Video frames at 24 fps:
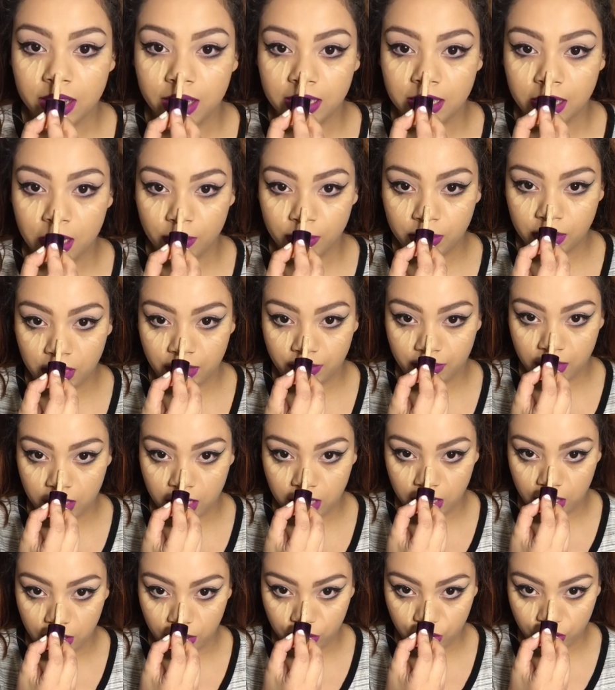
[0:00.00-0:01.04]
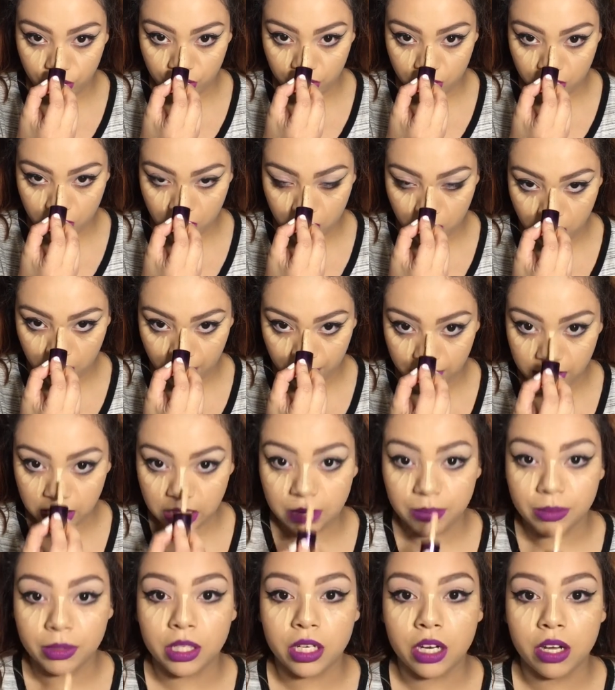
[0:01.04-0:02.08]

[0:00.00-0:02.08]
This helps give the illusion of a slimmer